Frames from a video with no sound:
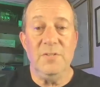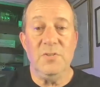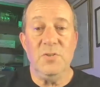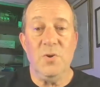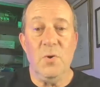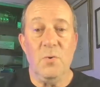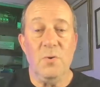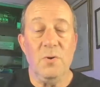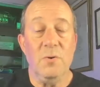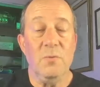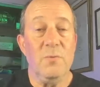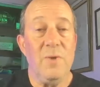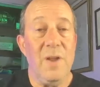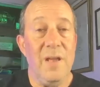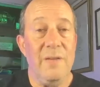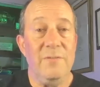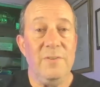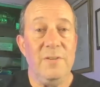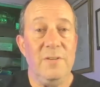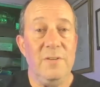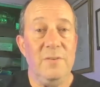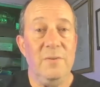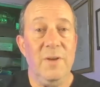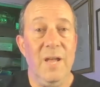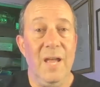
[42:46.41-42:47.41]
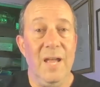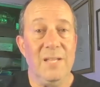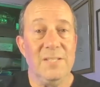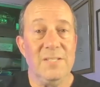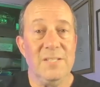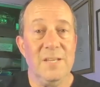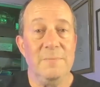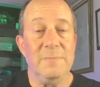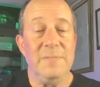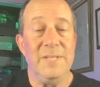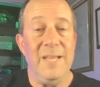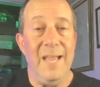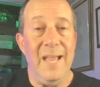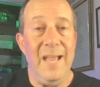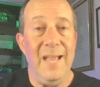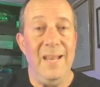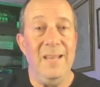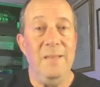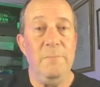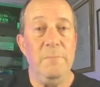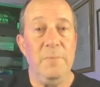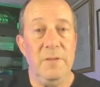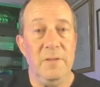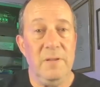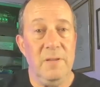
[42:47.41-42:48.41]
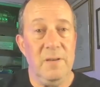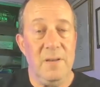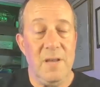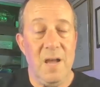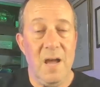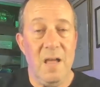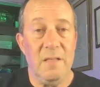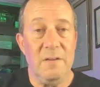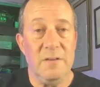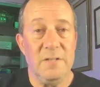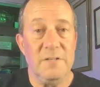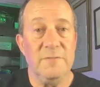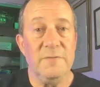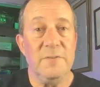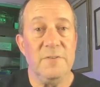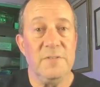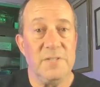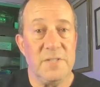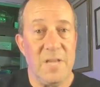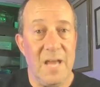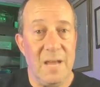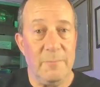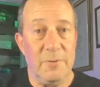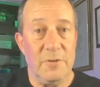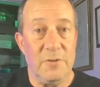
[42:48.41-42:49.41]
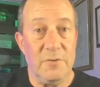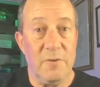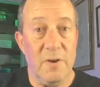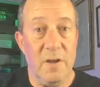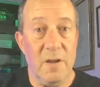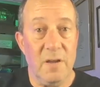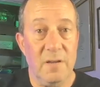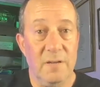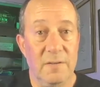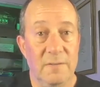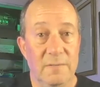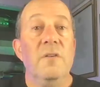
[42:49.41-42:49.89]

Total revenue adds up to $80 billion for Cybertruck.